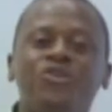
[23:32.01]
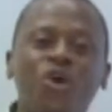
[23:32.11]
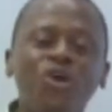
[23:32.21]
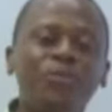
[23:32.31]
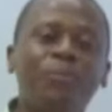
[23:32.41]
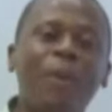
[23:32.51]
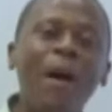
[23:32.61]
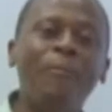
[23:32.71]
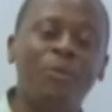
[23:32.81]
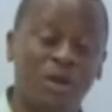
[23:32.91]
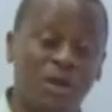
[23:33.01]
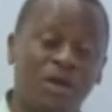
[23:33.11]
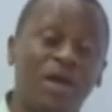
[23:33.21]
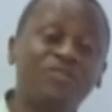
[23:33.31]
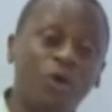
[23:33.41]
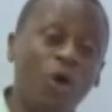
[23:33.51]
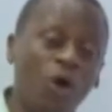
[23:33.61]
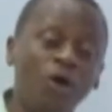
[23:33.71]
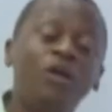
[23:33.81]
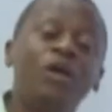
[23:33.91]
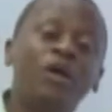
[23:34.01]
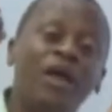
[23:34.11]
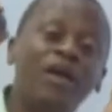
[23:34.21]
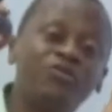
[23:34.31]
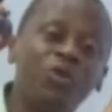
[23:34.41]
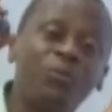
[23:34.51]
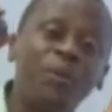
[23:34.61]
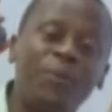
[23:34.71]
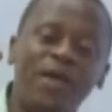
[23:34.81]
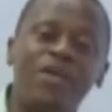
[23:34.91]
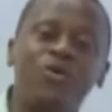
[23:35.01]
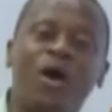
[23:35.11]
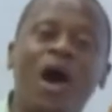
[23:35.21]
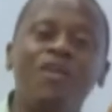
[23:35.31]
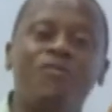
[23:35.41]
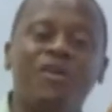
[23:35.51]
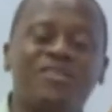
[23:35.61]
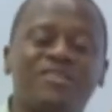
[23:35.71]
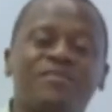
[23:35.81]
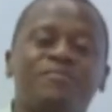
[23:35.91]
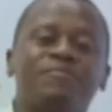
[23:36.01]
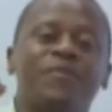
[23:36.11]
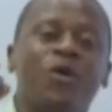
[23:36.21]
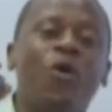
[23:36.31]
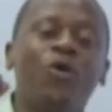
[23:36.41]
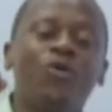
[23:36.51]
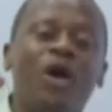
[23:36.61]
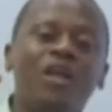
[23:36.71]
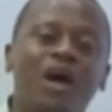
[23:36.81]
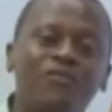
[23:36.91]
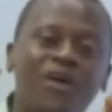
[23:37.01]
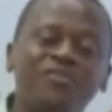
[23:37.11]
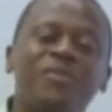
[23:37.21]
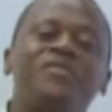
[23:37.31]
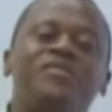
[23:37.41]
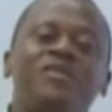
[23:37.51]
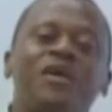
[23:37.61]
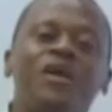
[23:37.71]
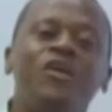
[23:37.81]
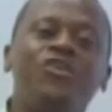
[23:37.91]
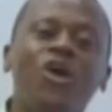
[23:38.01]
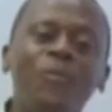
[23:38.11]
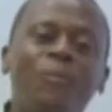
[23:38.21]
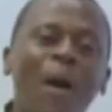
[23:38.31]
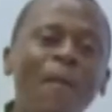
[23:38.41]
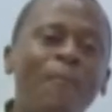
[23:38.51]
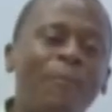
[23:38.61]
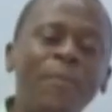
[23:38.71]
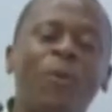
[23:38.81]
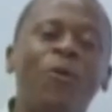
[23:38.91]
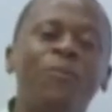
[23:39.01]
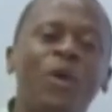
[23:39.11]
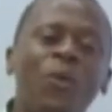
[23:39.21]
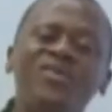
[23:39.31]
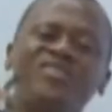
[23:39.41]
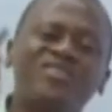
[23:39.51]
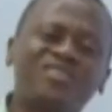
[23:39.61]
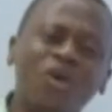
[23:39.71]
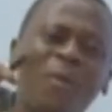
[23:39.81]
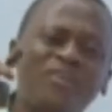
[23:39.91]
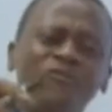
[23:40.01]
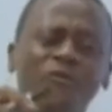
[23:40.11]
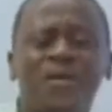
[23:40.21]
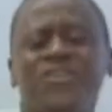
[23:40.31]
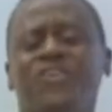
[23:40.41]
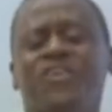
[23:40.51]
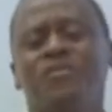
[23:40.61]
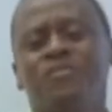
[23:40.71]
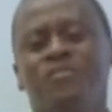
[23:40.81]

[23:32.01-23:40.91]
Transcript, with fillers: Don't pump as, or as you prepare your adverts or your ad advertisement, don't pump people with so much information.